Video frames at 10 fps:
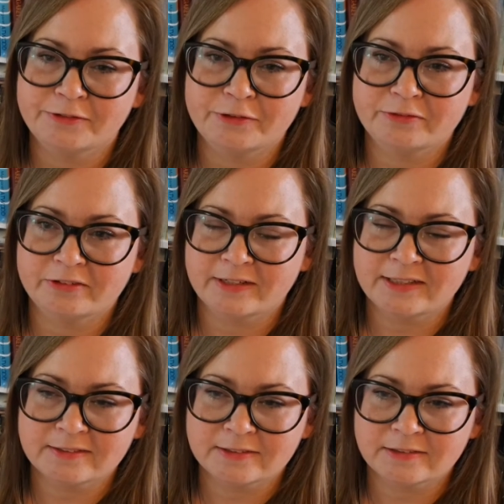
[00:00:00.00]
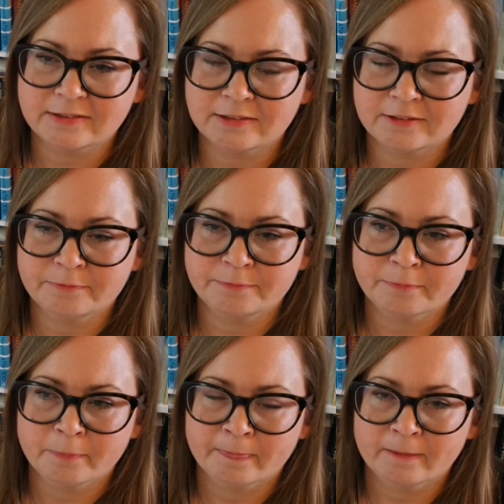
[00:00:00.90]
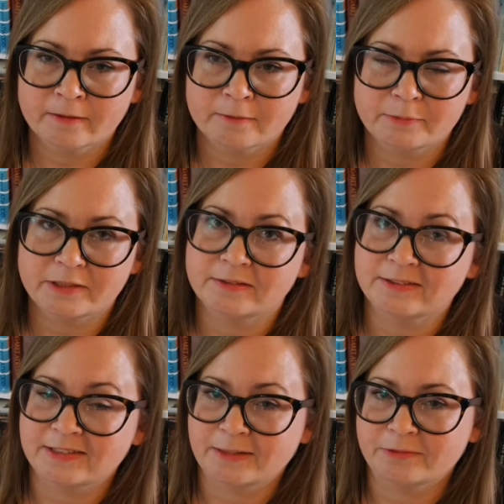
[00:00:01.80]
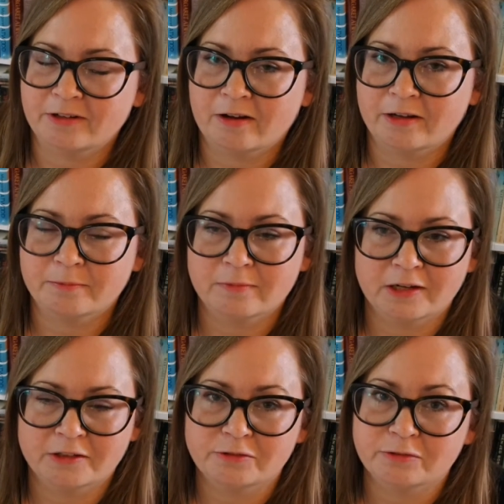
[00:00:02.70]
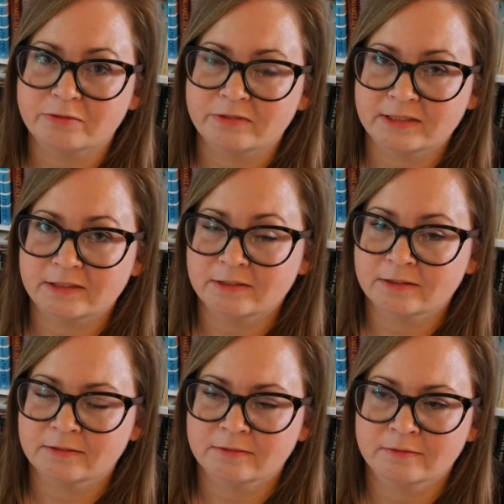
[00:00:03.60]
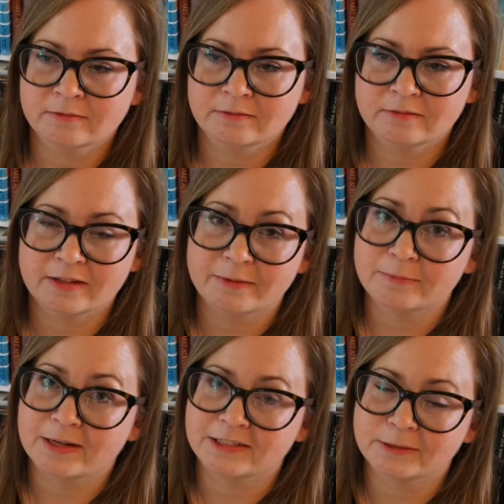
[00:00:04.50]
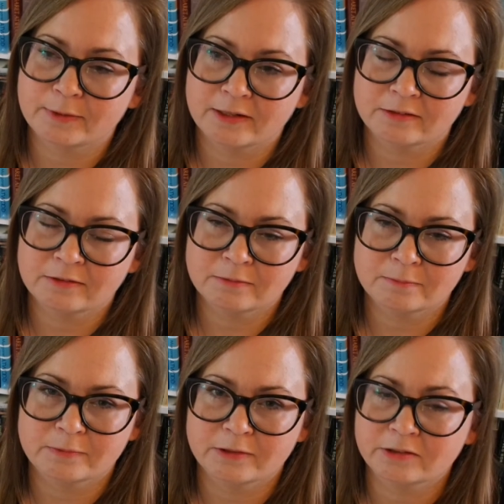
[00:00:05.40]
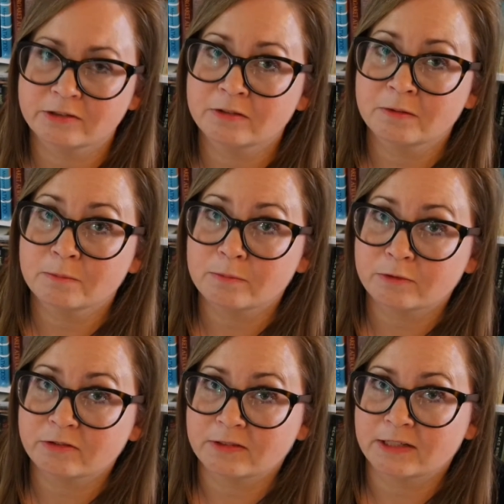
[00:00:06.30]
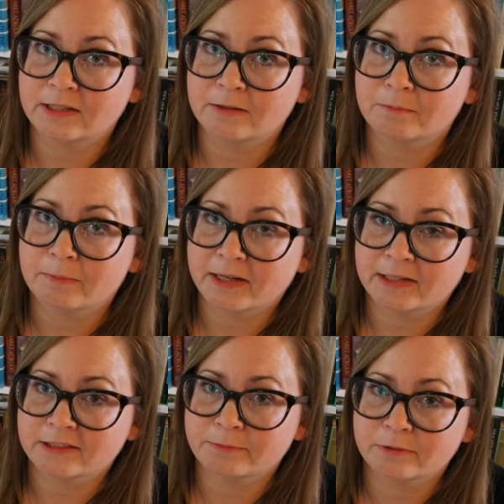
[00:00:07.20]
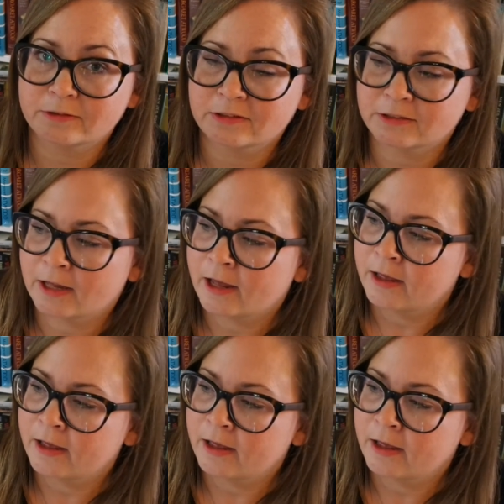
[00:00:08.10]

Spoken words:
new releases. But at the same time, I do read them as well, but mostly backlist books.